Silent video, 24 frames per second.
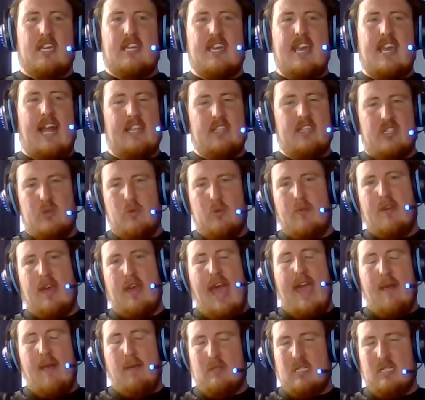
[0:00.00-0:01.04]
cancel
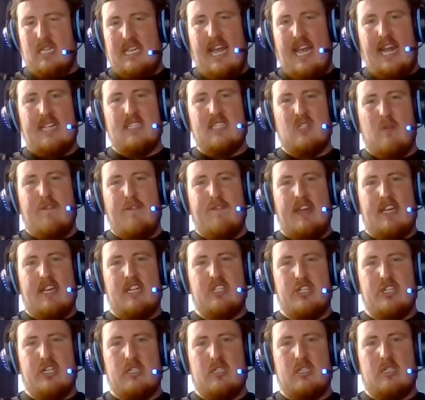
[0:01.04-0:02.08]
games and cancel
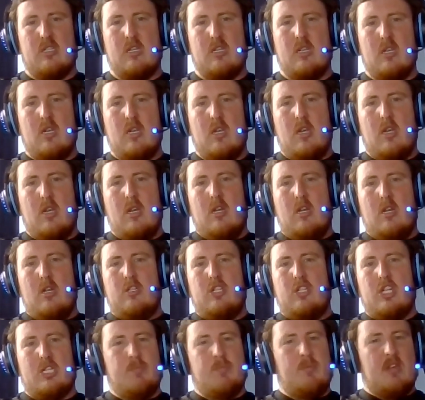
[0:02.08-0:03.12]
fixtures
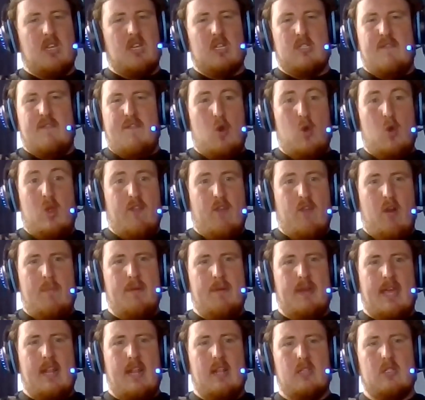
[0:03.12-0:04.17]
just because of who they're
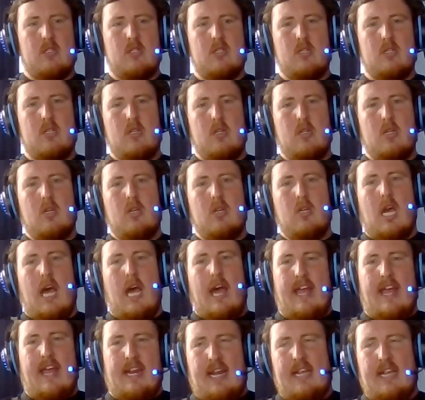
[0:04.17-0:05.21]
up against.
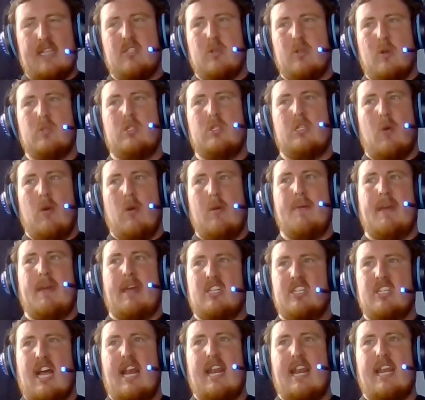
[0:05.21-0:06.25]
I think that's also a
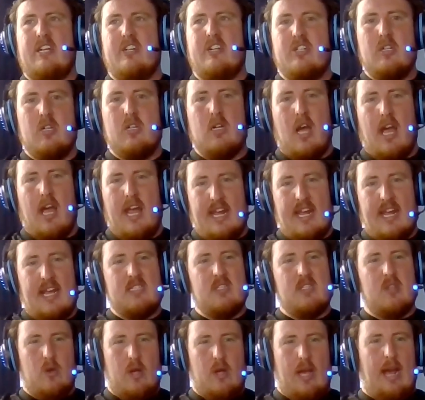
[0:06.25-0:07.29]
big challenge. I think
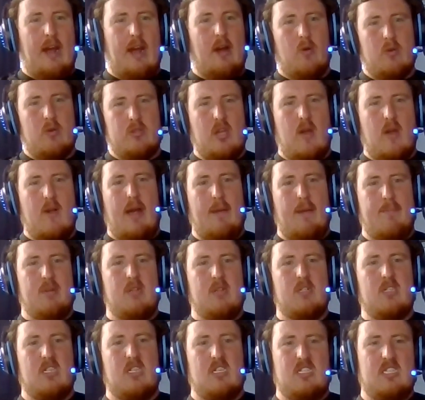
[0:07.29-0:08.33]
that also
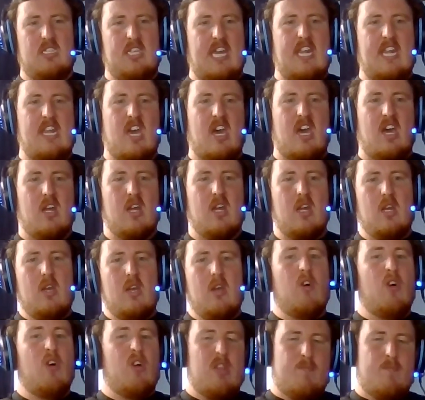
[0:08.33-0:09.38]
happened to the senior
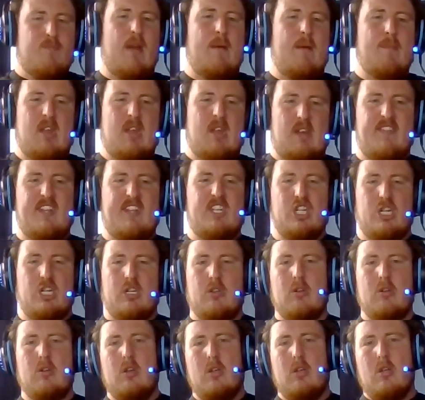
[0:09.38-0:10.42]
or the Premier
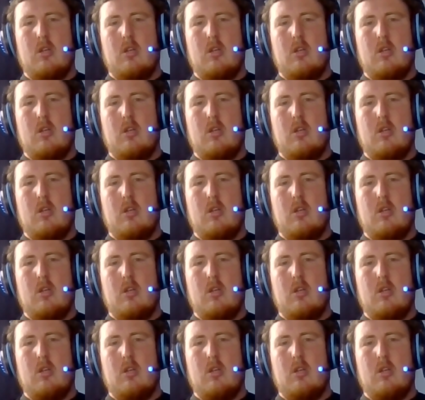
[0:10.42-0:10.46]
Division.